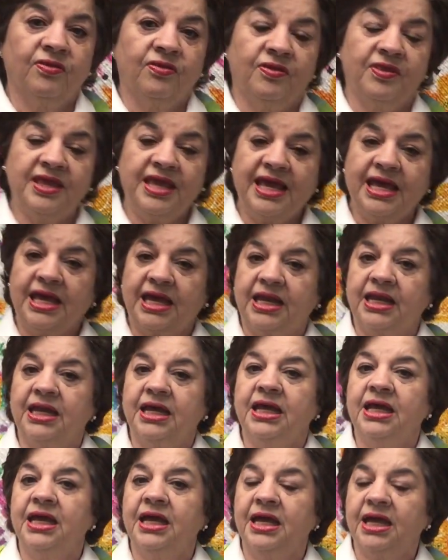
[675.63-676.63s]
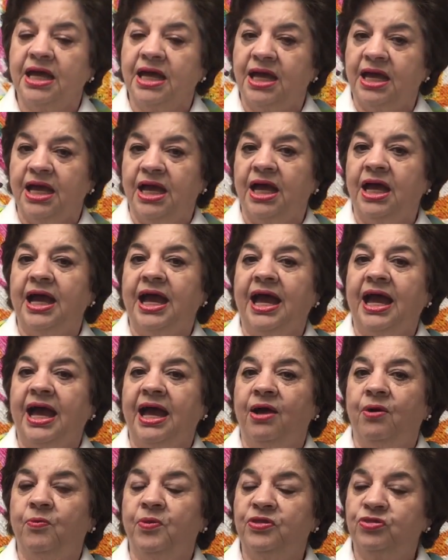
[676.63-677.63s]
Then,
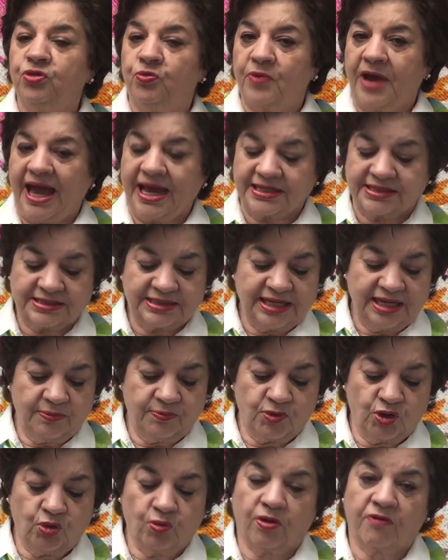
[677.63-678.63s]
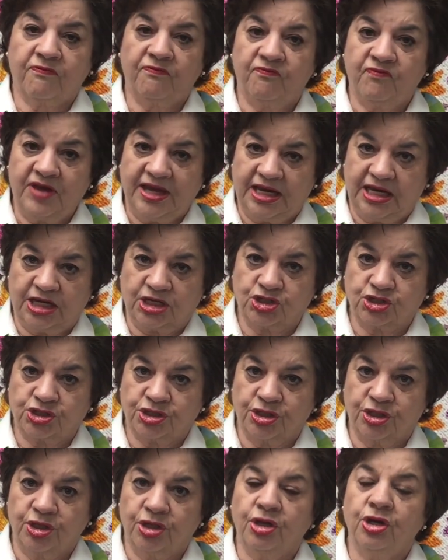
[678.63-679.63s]
with the rag snip, you are finished.
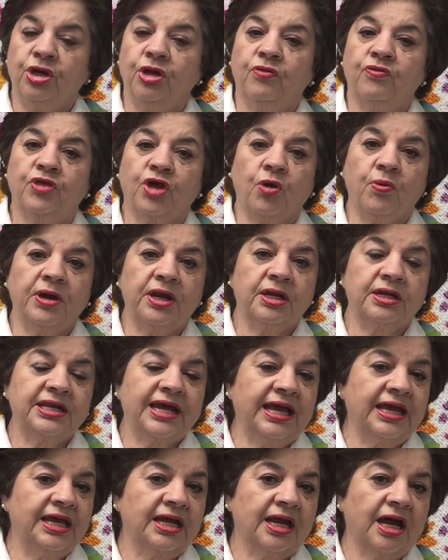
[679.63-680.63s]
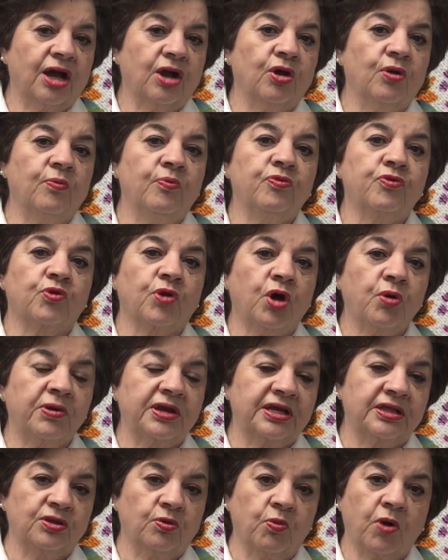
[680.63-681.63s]
Take it home, throw it
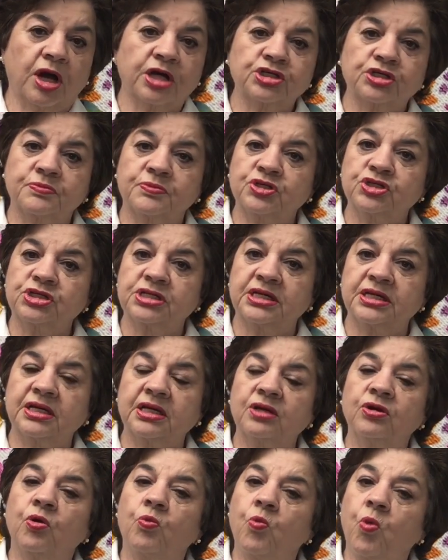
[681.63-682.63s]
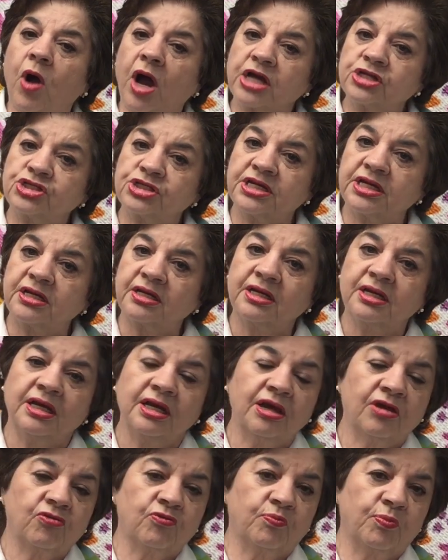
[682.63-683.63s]
in the washing machine, wash it,
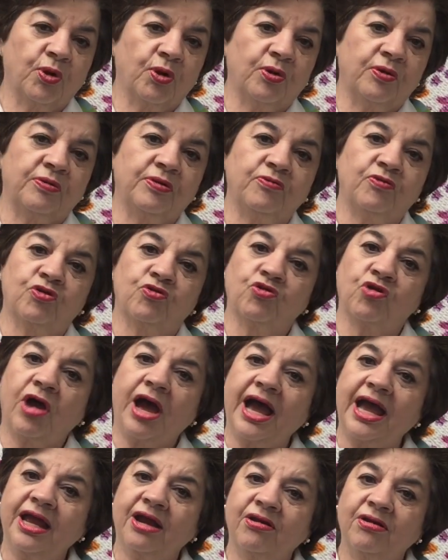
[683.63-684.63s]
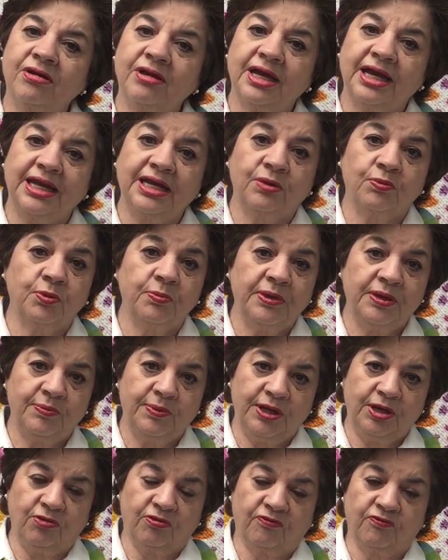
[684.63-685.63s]
pull it to the dryer, and it will be
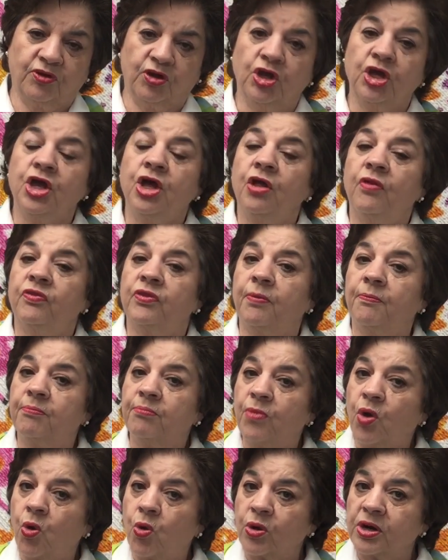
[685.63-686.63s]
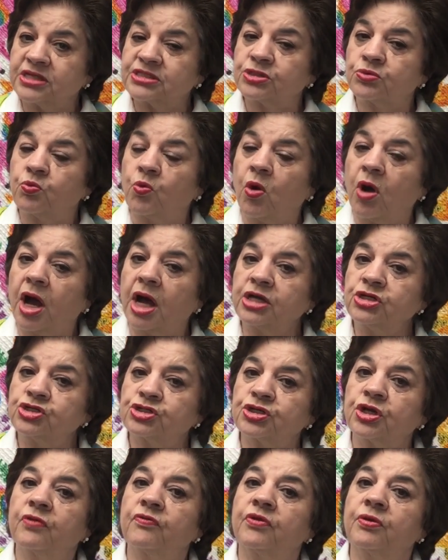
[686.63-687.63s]
beautiful. The more it's
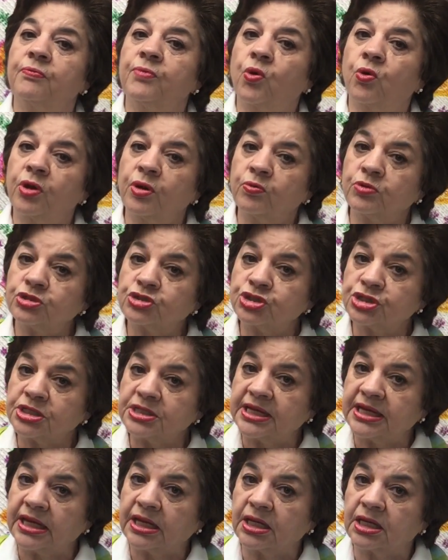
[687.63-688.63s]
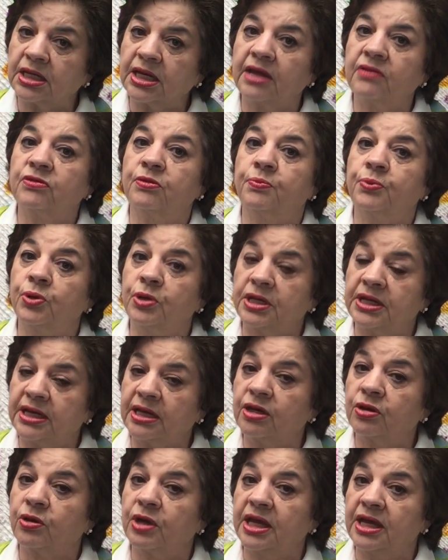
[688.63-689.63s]
washed, the more it will chenille, and the
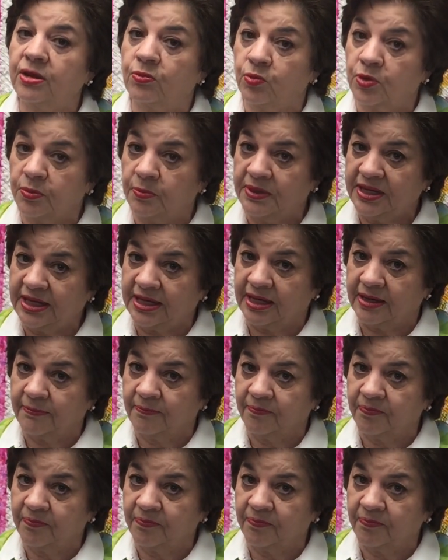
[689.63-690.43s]
prettier it will be.